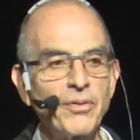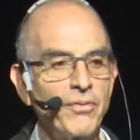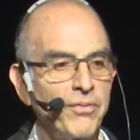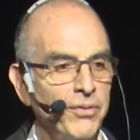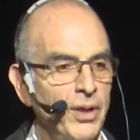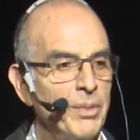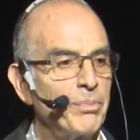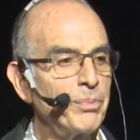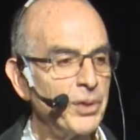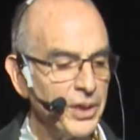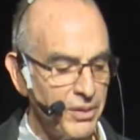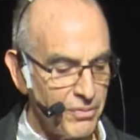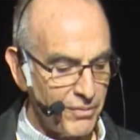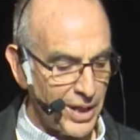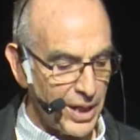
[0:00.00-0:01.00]
flip
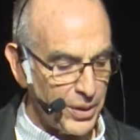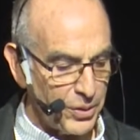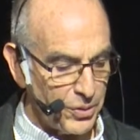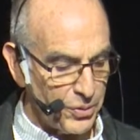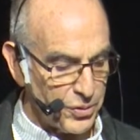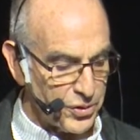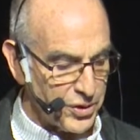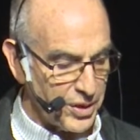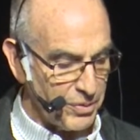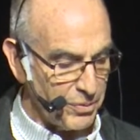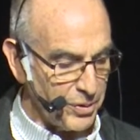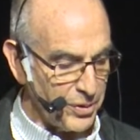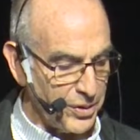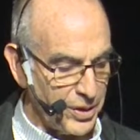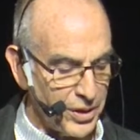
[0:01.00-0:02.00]
in values that
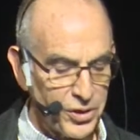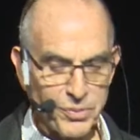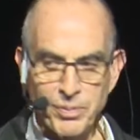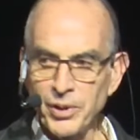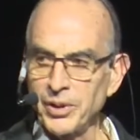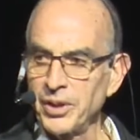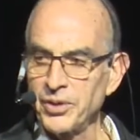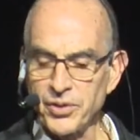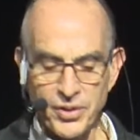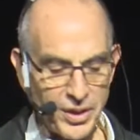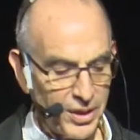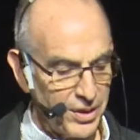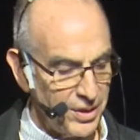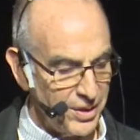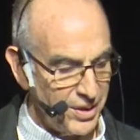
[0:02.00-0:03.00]
we're experiencing.